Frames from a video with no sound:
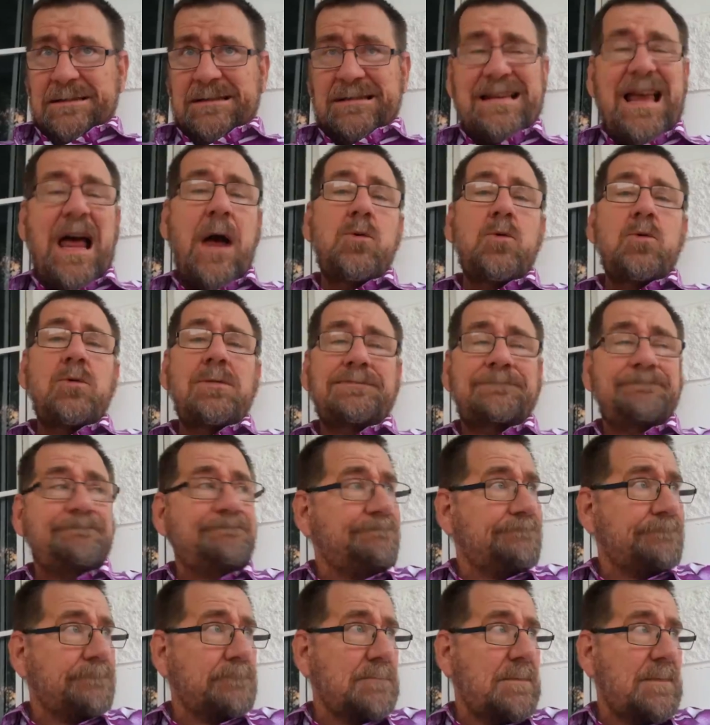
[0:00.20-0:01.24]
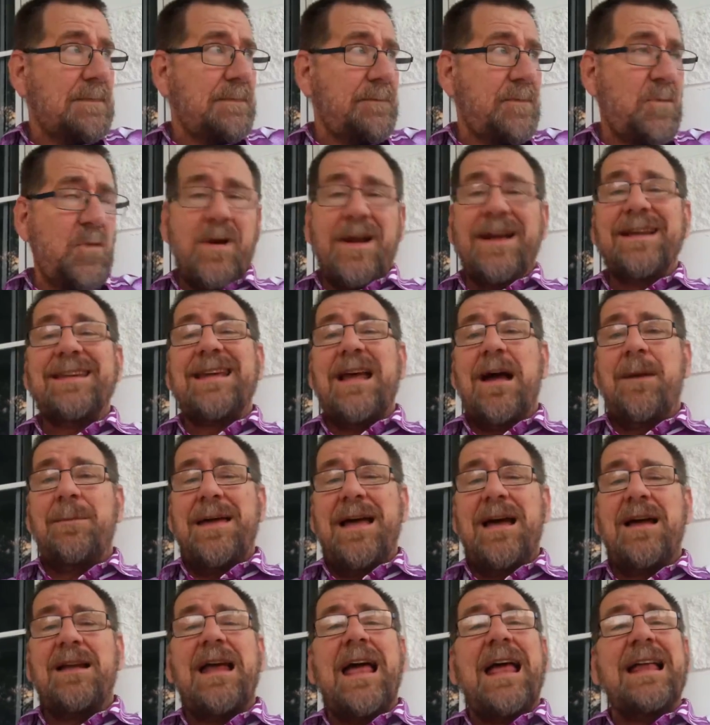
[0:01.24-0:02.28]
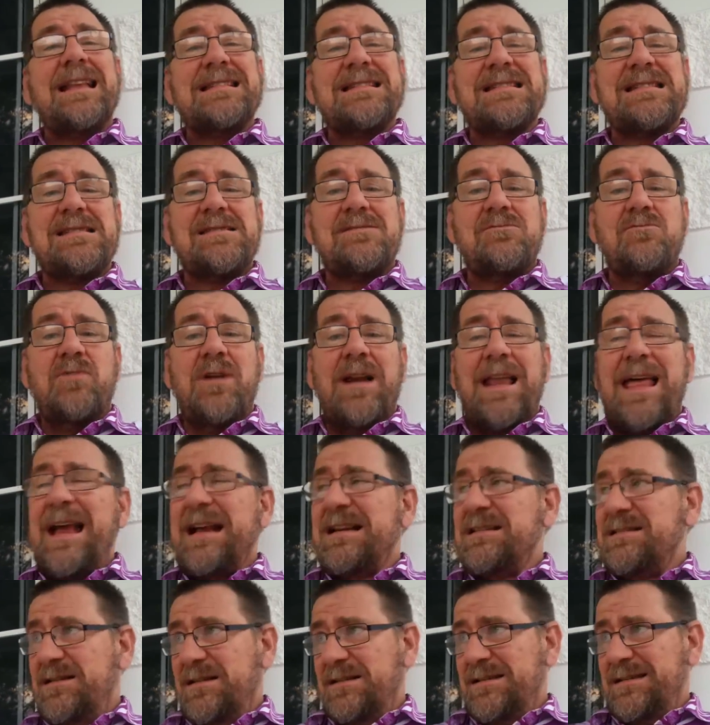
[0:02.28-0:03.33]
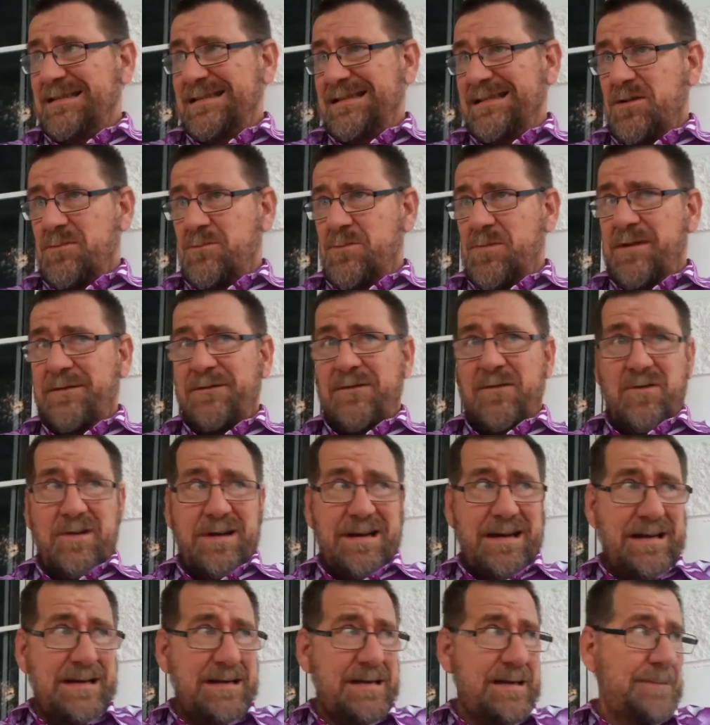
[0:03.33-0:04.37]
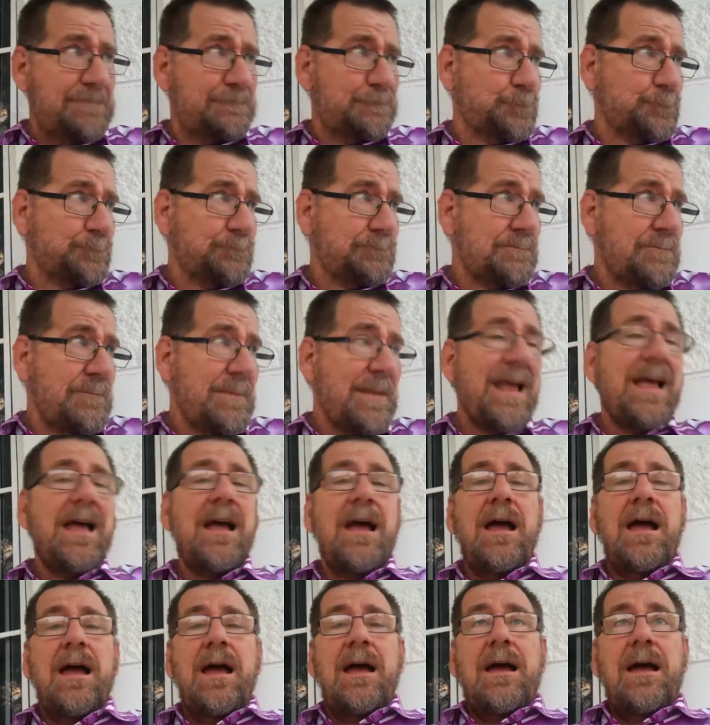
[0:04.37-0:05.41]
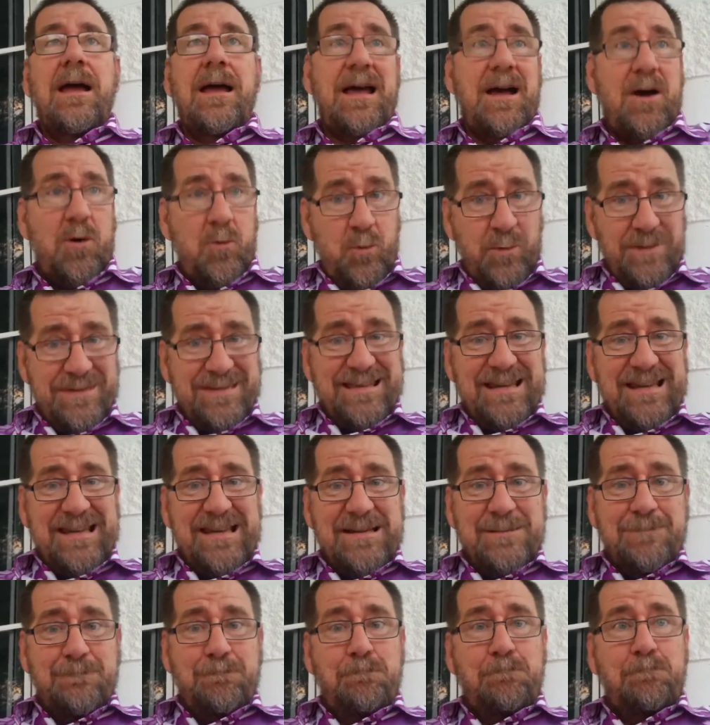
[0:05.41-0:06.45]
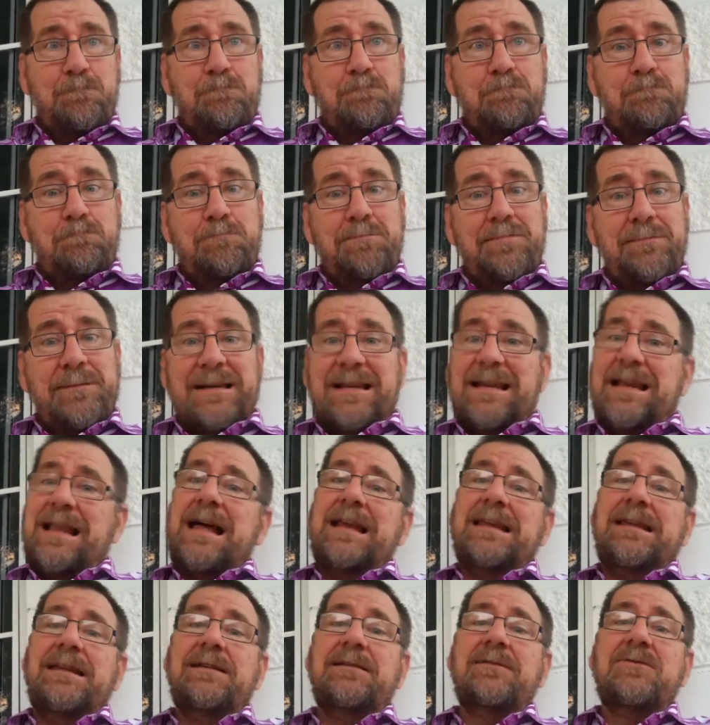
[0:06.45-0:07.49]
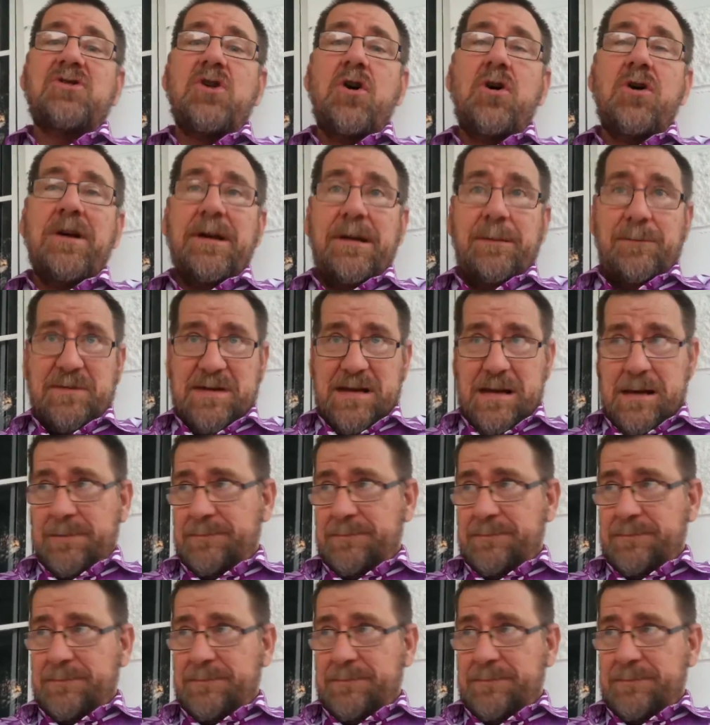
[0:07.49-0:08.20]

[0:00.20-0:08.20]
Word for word: So, thought I'd come out and relax and sit on my veranda out with these bloody chimes.